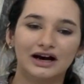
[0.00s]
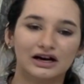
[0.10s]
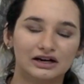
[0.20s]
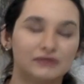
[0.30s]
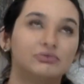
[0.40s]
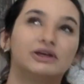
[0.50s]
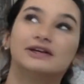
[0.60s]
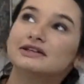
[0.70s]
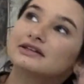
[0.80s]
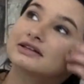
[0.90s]

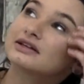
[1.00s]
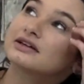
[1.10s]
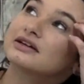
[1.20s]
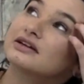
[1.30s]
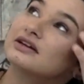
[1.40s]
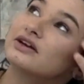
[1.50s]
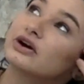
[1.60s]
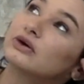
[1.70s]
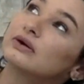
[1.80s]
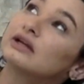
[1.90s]
And, you
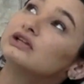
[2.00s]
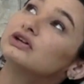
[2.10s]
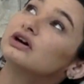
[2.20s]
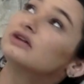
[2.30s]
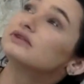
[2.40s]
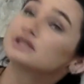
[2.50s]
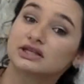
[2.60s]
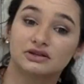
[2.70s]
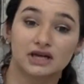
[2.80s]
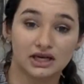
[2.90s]
know, and
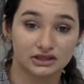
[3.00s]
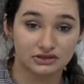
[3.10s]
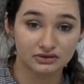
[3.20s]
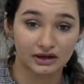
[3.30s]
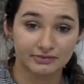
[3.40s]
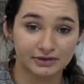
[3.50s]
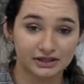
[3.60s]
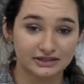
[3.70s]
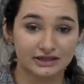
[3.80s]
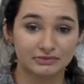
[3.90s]
obviously you can't do that
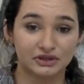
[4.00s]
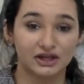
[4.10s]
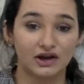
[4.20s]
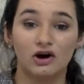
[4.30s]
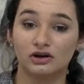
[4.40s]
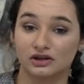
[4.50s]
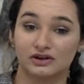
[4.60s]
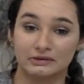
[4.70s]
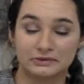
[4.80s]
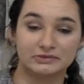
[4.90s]
because that'd be, like,
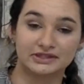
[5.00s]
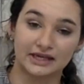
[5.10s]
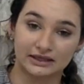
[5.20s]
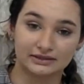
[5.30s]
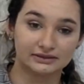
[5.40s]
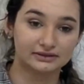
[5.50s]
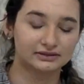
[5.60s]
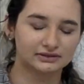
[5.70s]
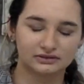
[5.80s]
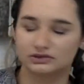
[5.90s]
holograms just bent and
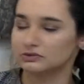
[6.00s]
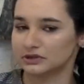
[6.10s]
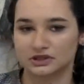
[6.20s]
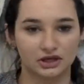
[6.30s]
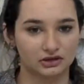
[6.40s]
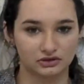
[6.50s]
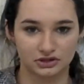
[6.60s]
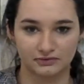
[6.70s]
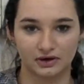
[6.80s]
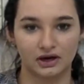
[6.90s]
too much technology
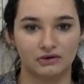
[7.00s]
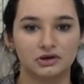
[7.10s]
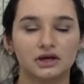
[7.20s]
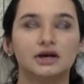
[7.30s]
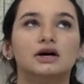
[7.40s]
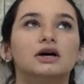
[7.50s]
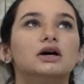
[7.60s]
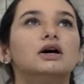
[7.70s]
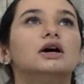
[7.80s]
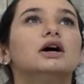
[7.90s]
right now.
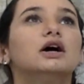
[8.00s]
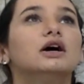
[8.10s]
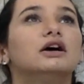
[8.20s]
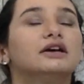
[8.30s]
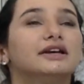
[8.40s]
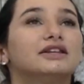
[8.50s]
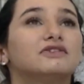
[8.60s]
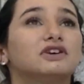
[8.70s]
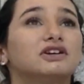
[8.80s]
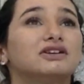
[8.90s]
It's
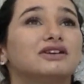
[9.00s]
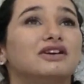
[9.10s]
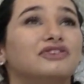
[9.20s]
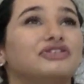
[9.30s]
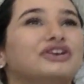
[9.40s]
fucking tough.